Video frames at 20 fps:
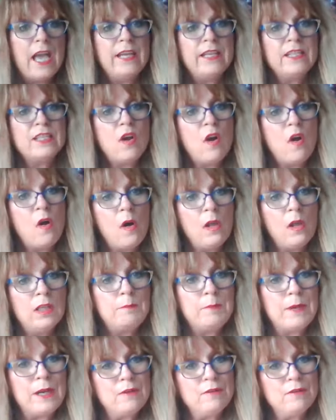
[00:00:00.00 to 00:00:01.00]
and it's all
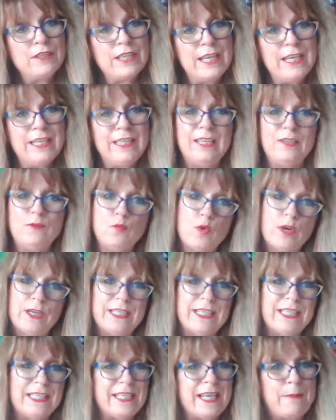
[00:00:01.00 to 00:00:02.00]
about taking
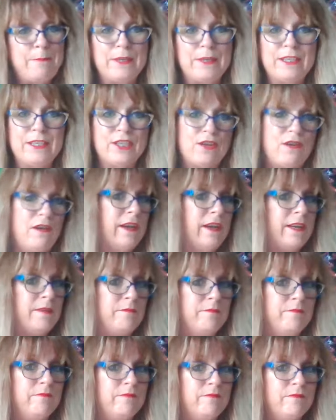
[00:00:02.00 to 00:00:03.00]
one step at a
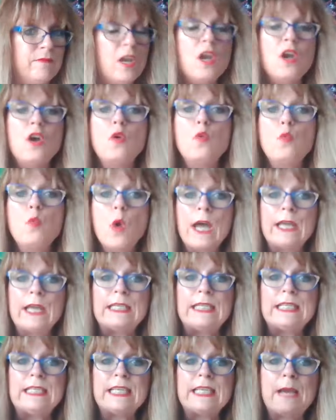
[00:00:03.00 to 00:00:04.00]
time.
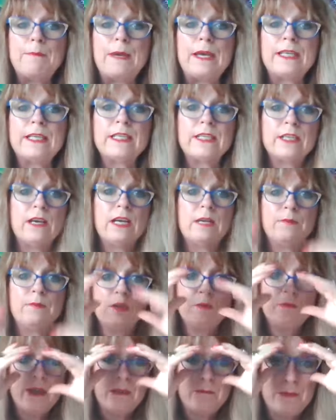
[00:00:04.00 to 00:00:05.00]
One step at a time.
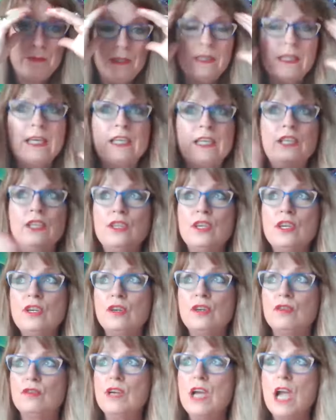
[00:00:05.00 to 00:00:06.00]
You might be like, you
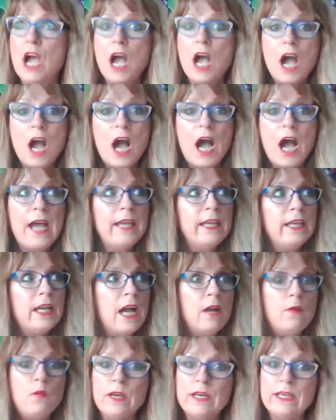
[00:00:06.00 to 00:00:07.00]
know, I,
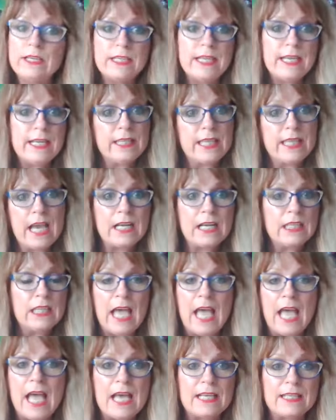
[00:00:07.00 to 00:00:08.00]
I want to take that
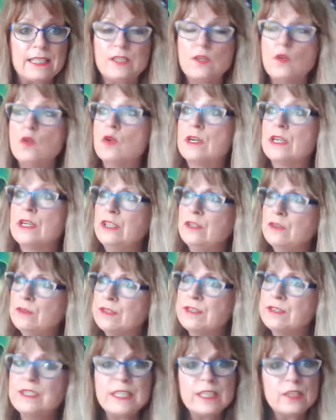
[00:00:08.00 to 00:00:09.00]
class, or, you know,
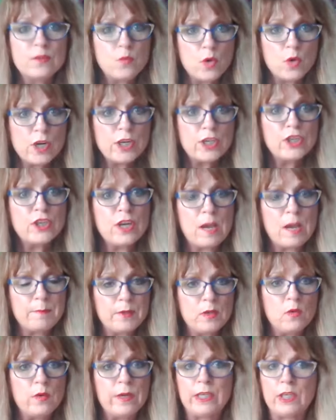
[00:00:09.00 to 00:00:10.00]
there's this workshop
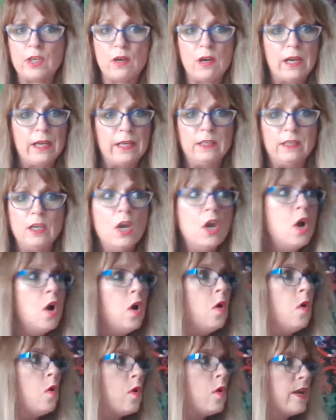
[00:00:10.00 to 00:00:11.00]
going on,
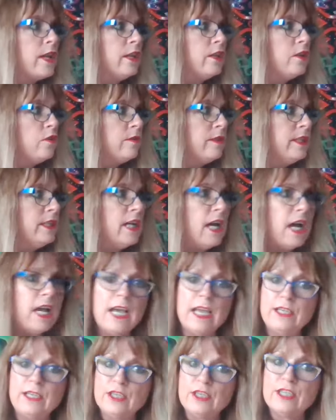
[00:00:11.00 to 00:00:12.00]
or, you know,
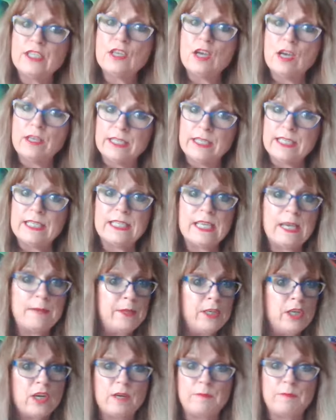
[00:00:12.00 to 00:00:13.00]
I just saw the
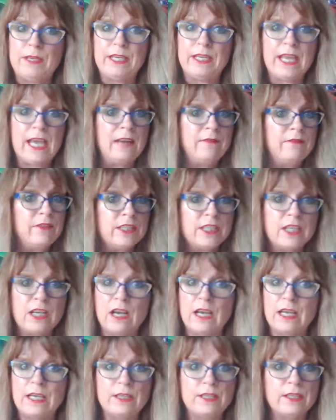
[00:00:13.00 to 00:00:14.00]
seminar being
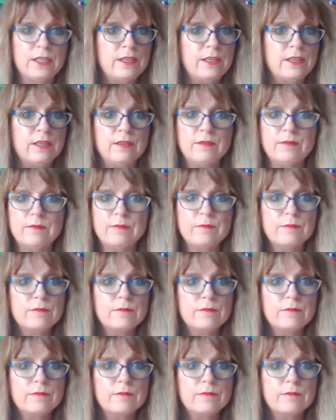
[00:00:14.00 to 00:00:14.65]
advertised